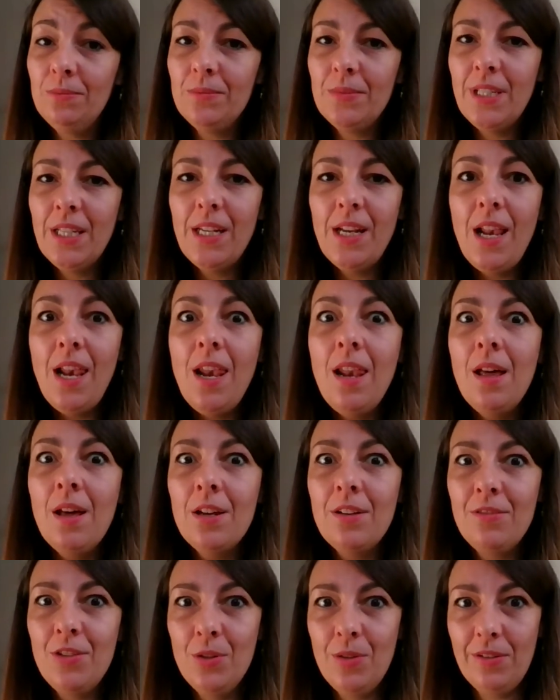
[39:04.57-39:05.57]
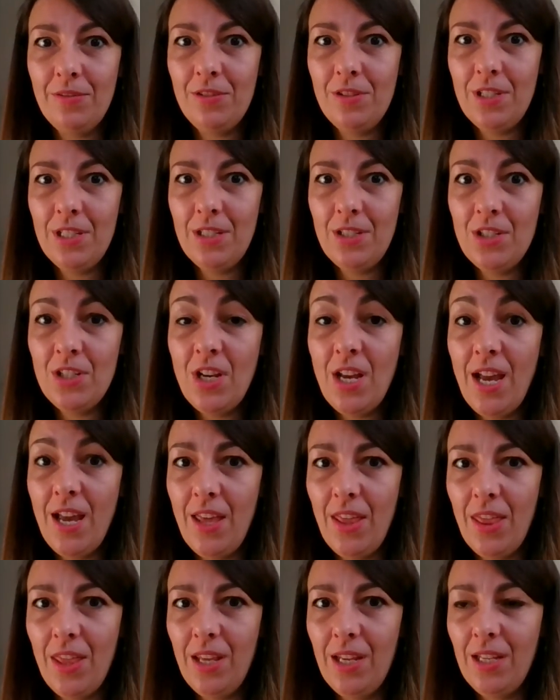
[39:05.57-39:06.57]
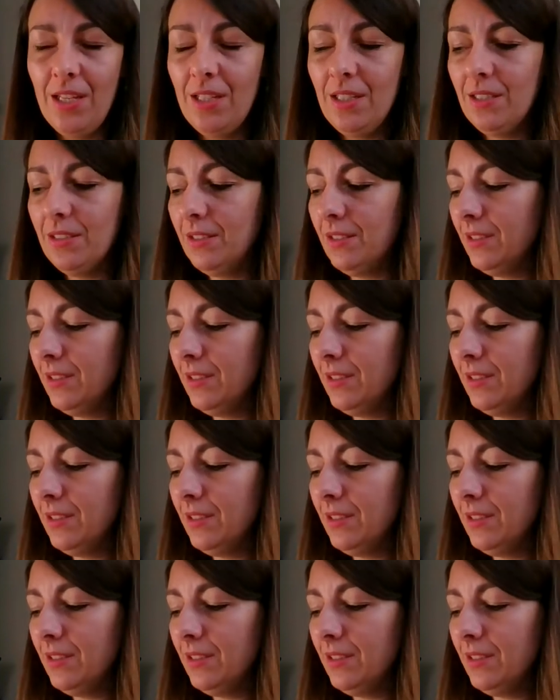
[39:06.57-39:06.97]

and a lot of you have stitched, I think.